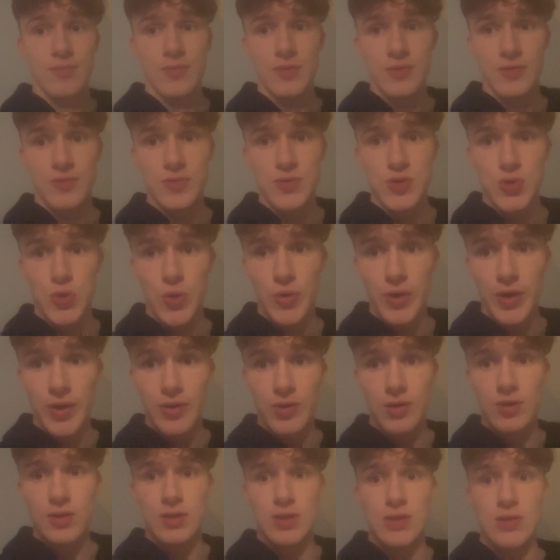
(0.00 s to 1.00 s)
sort out
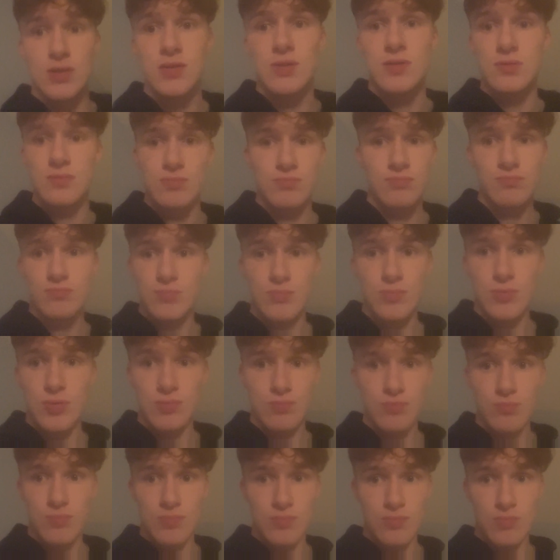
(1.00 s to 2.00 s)
all this
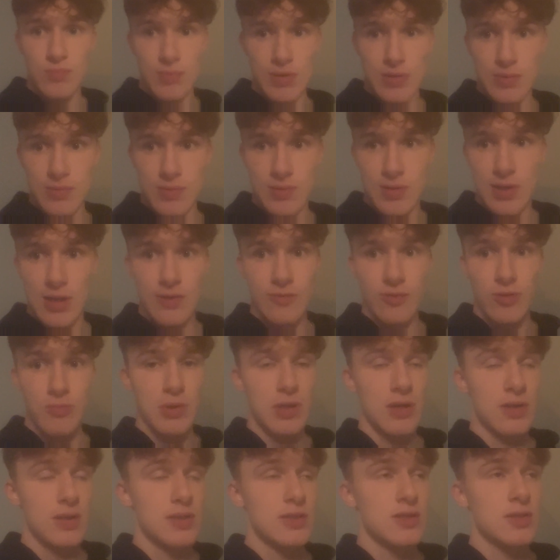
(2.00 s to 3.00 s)

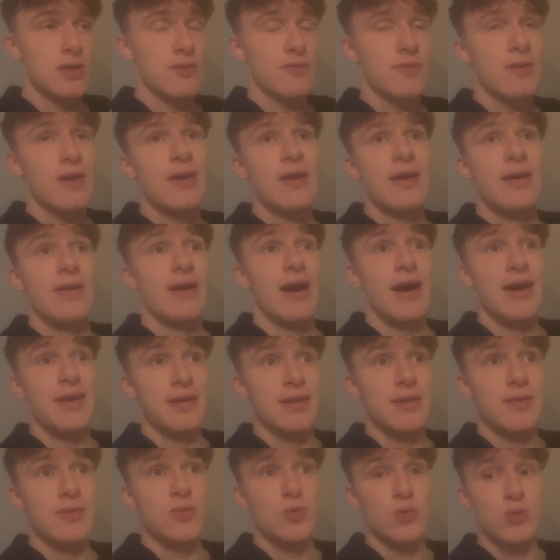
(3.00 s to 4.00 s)
deliverability stuff, and
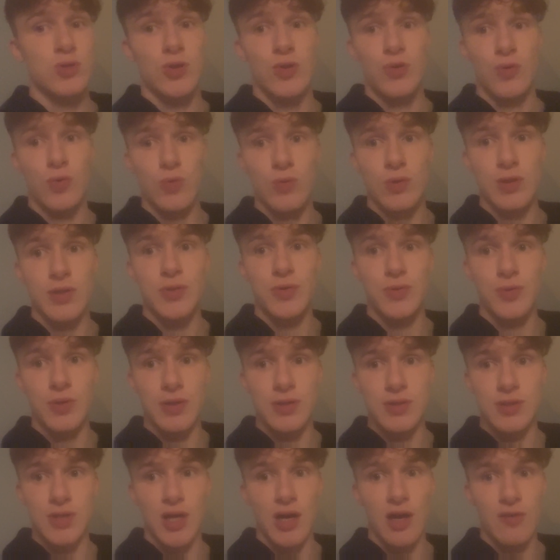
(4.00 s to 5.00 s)
then those are the only 2
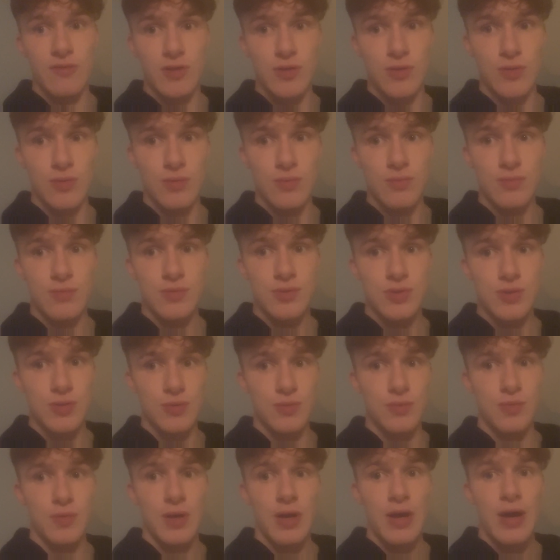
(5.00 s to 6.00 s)
things I have to do.
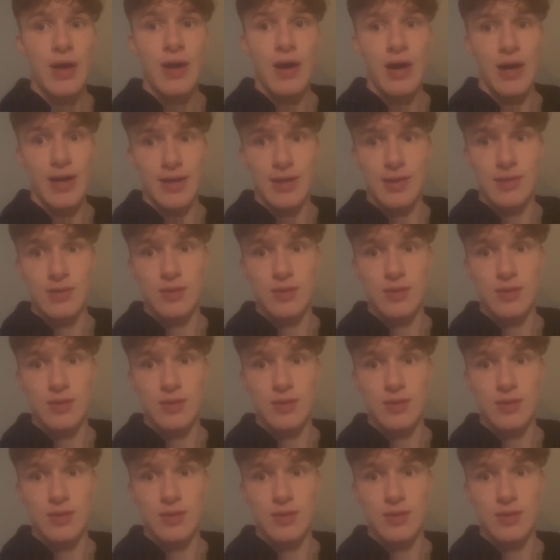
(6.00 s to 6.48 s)
So I can